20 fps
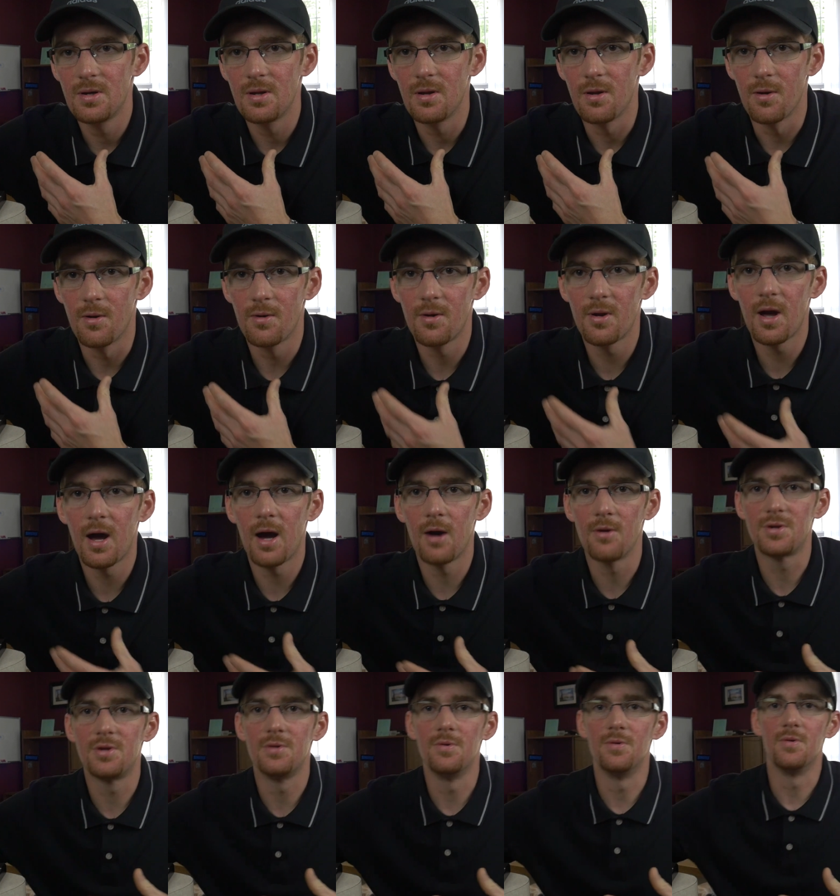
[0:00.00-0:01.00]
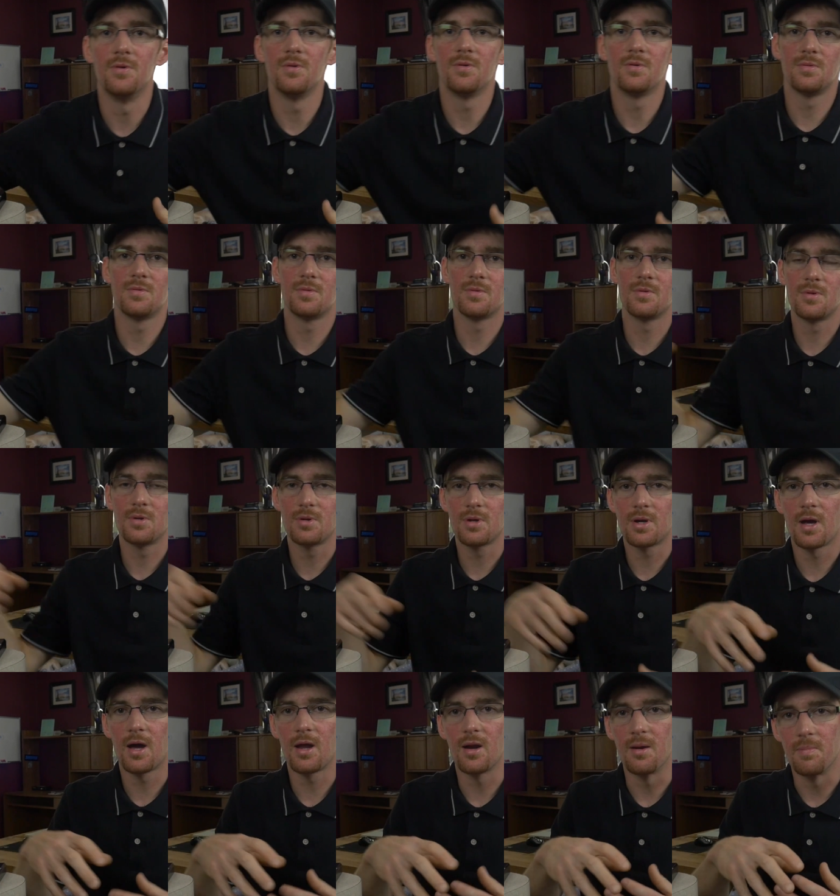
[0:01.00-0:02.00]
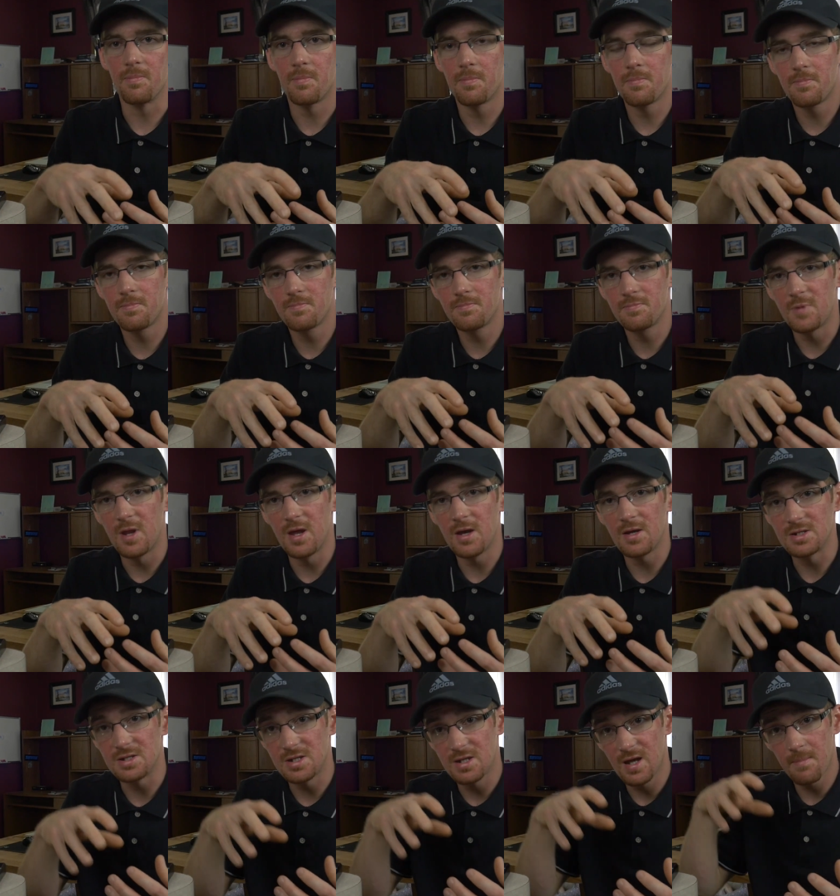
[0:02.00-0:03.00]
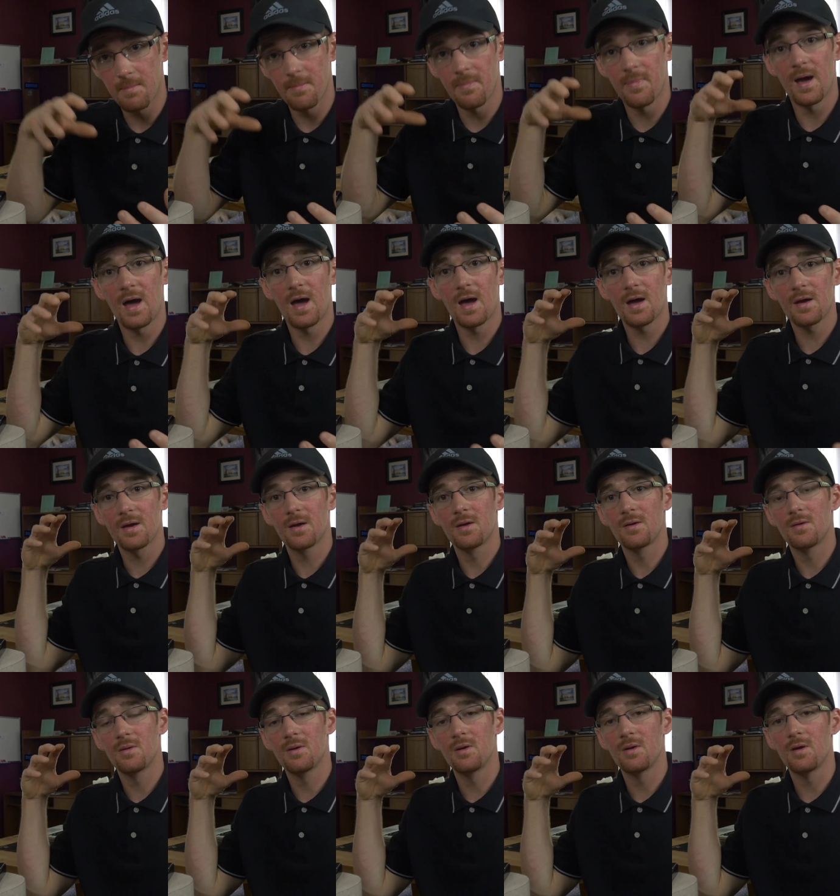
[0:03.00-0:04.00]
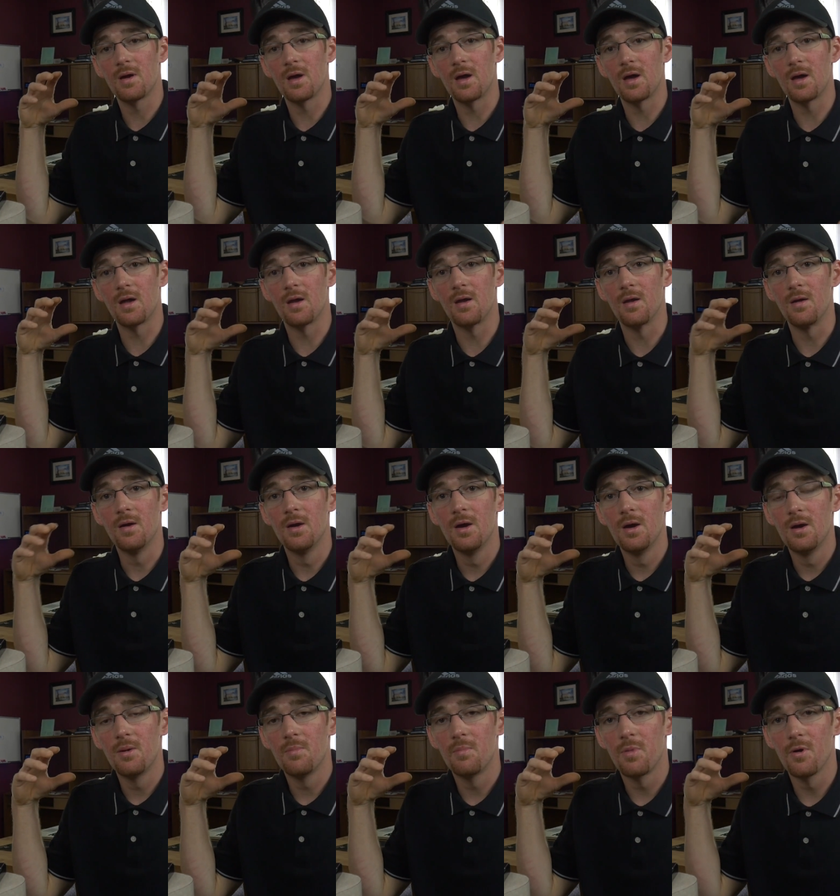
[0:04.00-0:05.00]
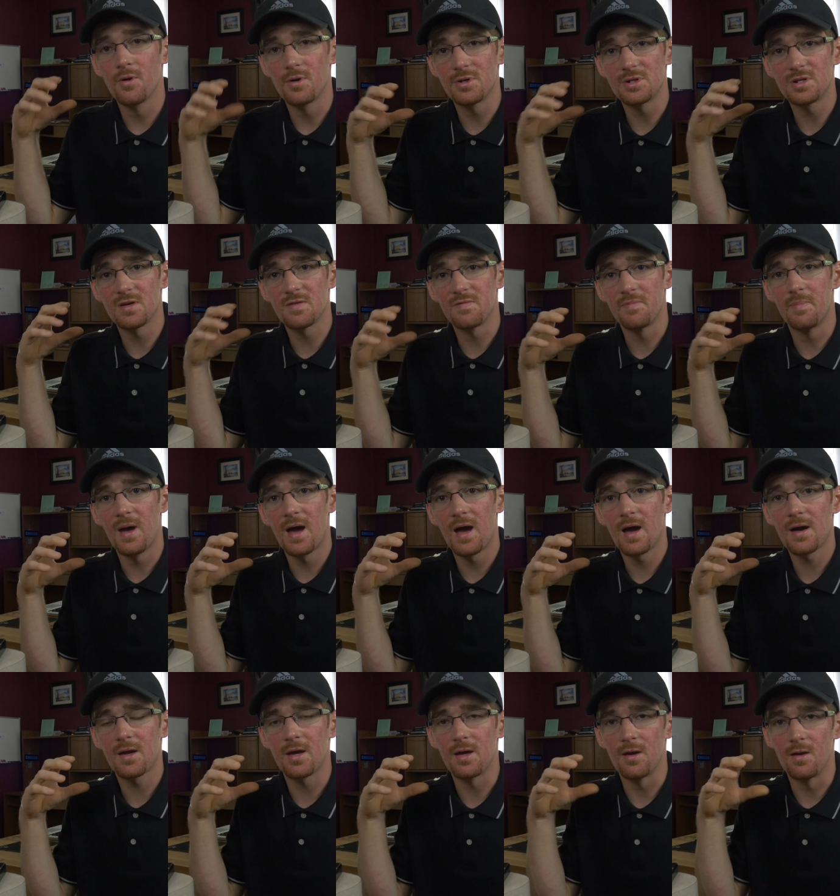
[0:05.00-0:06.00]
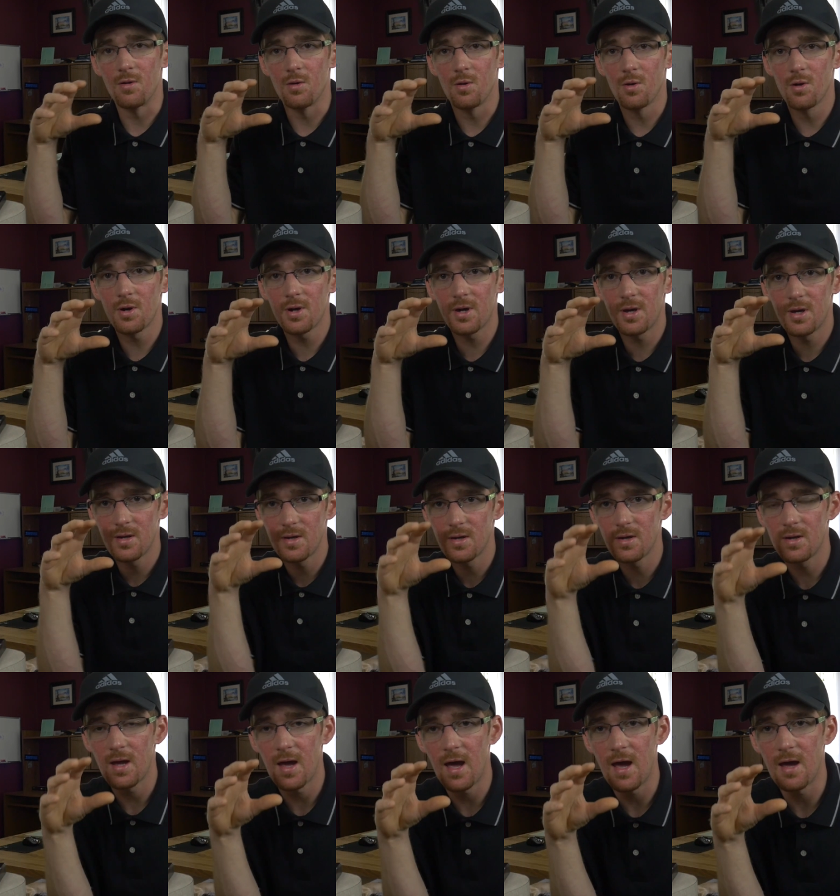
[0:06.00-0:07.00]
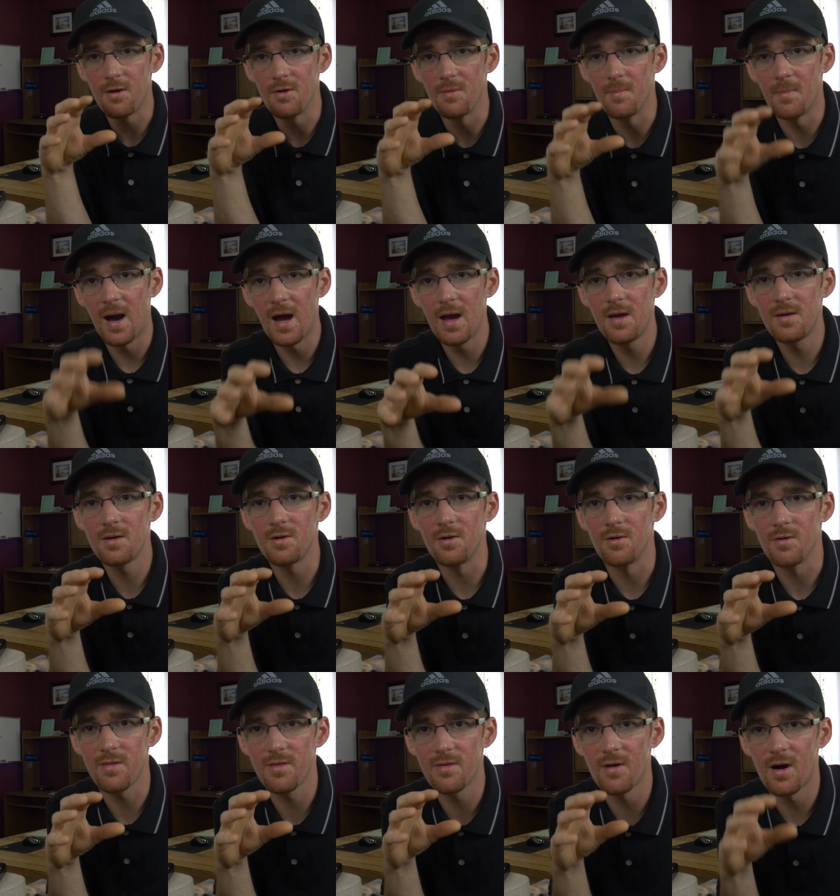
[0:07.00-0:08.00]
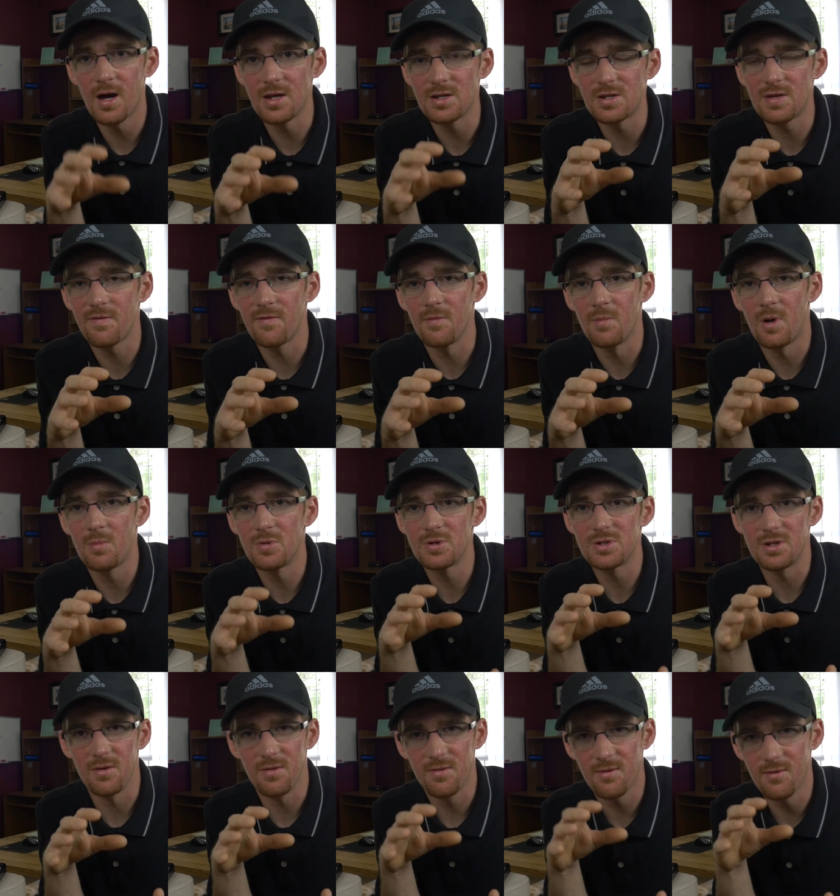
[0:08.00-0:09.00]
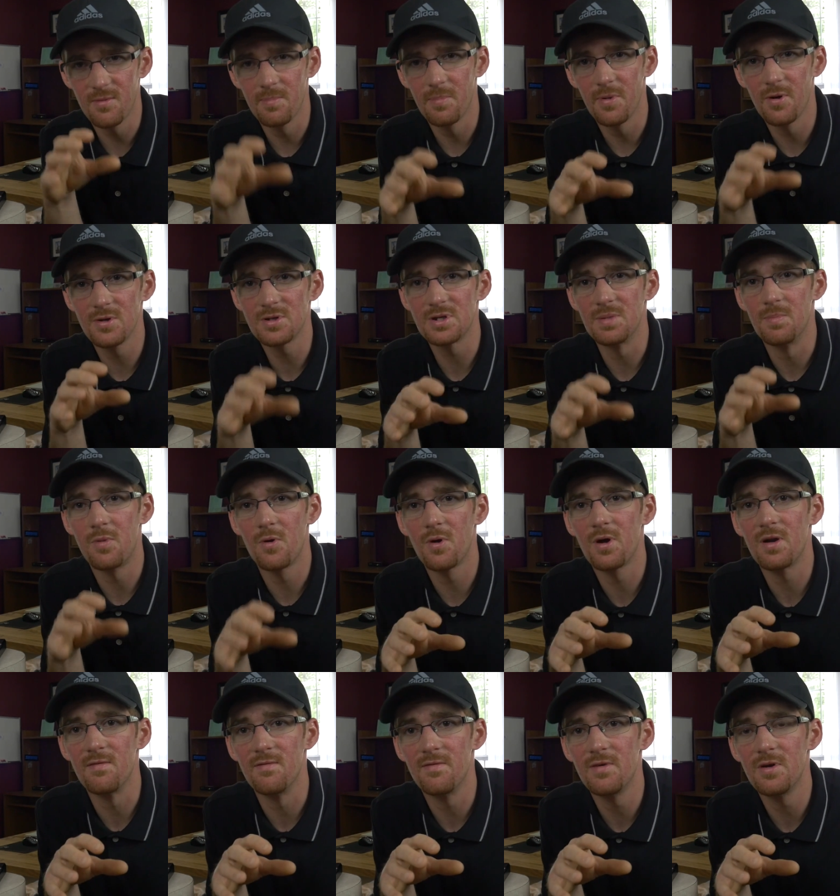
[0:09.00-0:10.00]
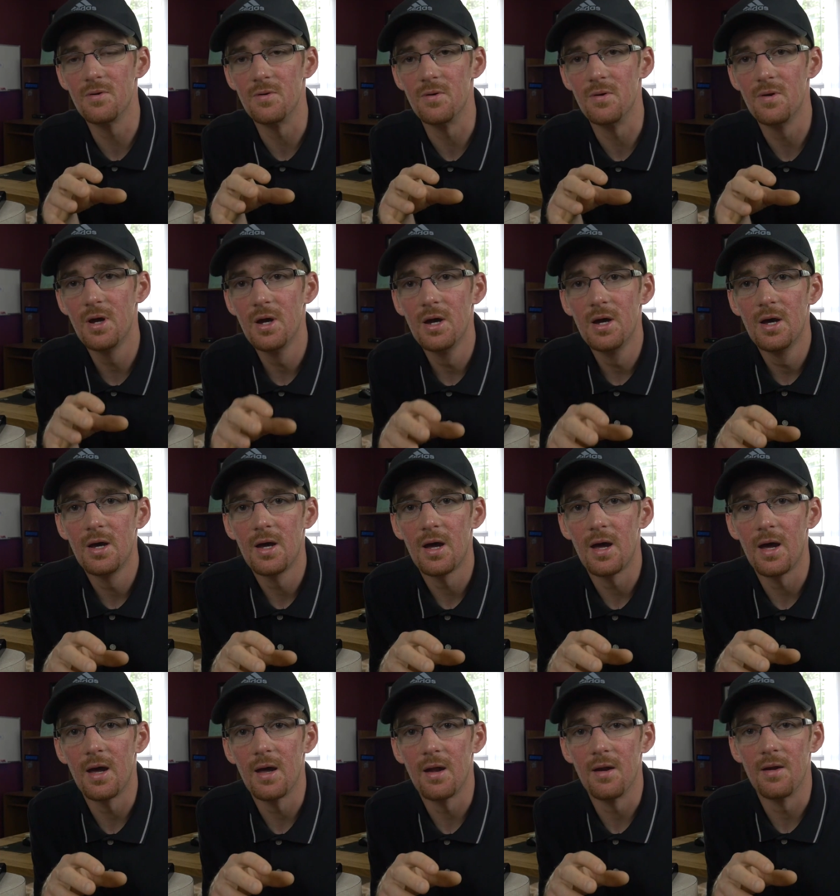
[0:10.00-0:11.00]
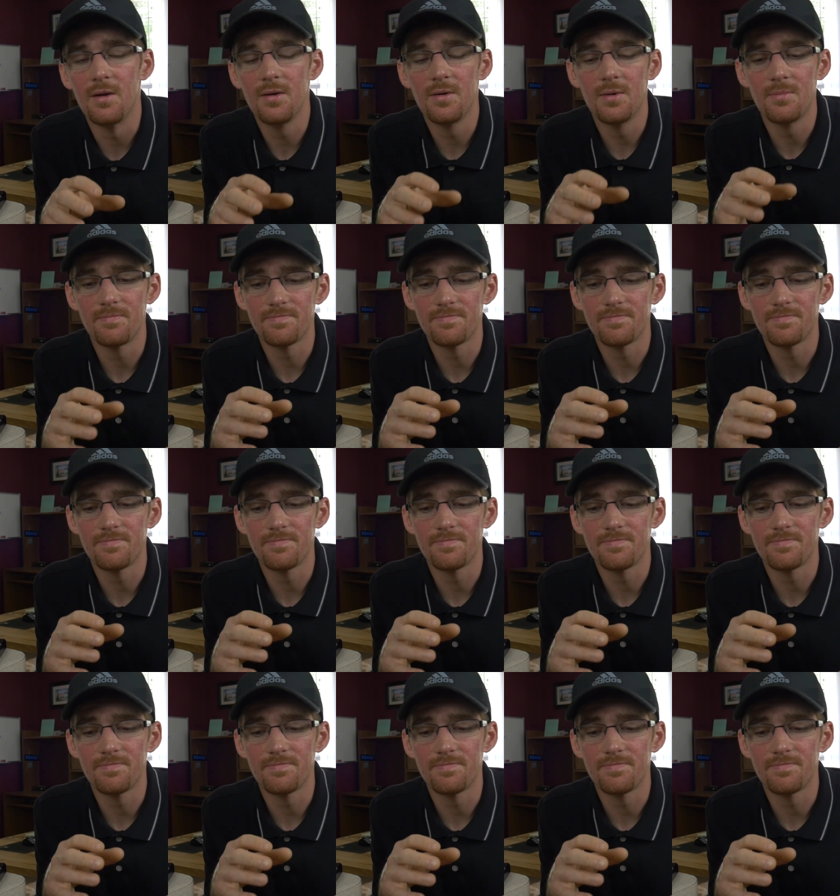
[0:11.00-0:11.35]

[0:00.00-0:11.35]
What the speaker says: learn how to kind of take a step back and pull yourself back and look at your mind and your thoughts from almost a third-person point of view. And